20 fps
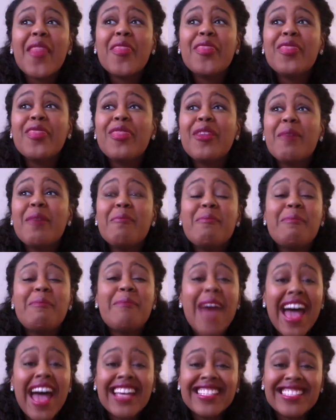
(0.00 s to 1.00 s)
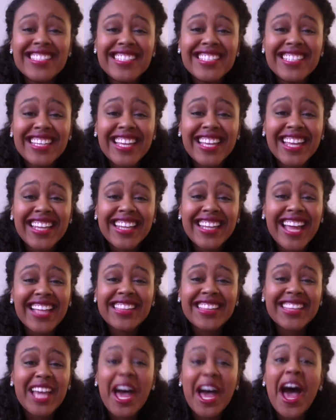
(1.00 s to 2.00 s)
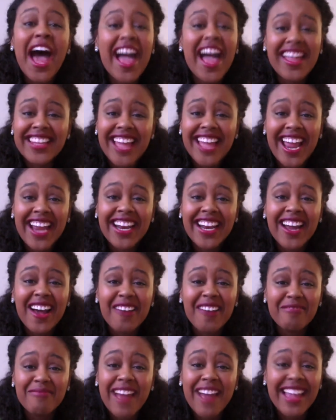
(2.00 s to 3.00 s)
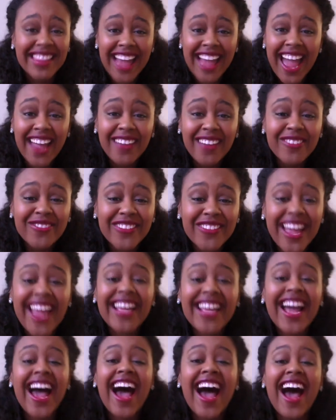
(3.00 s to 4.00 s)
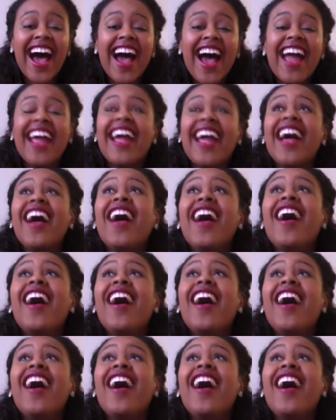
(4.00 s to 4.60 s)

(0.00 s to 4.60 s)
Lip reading: the best, like the highlight of my life. Like, I